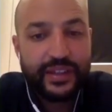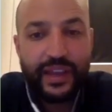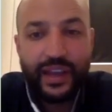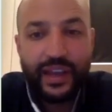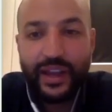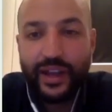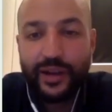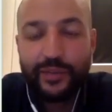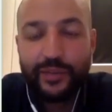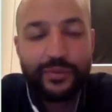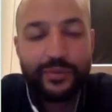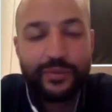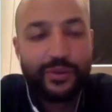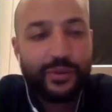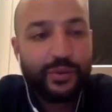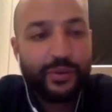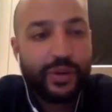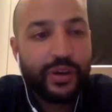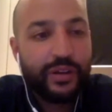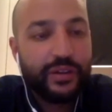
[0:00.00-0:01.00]

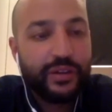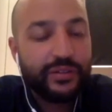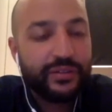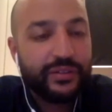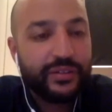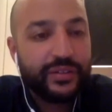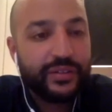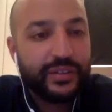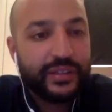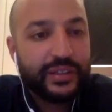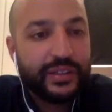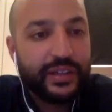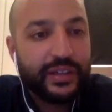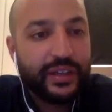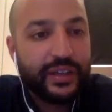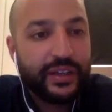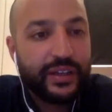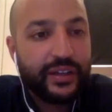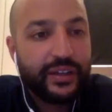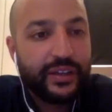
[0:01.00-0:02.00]
Well,
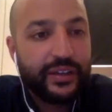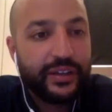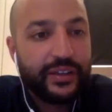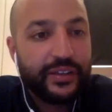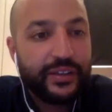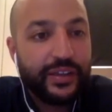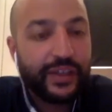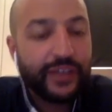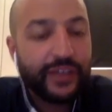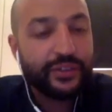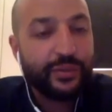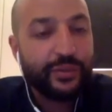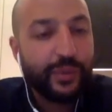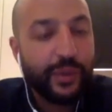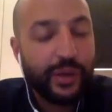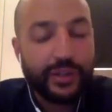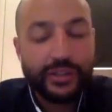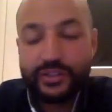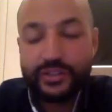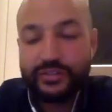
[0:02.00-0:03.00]
thanks so
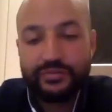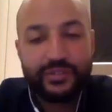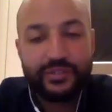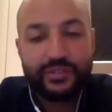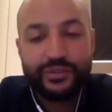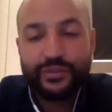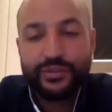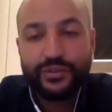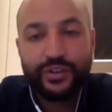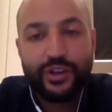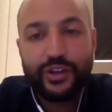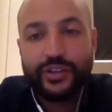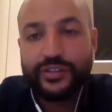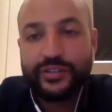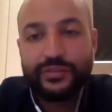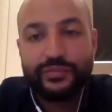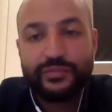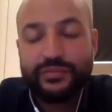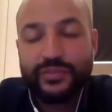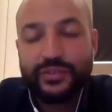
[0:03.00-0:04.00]
much. This was
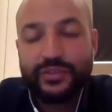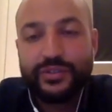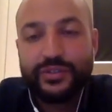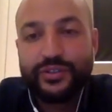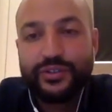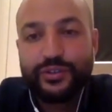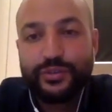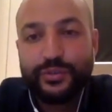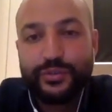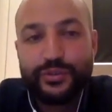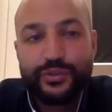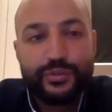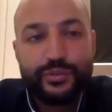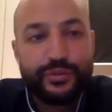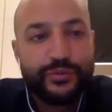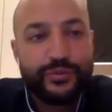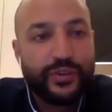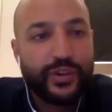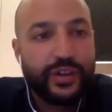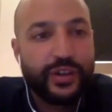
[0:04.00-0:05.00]
awesome. This is super, it's
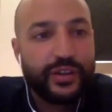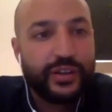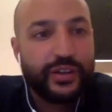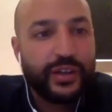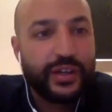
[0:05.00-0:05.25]
super fun.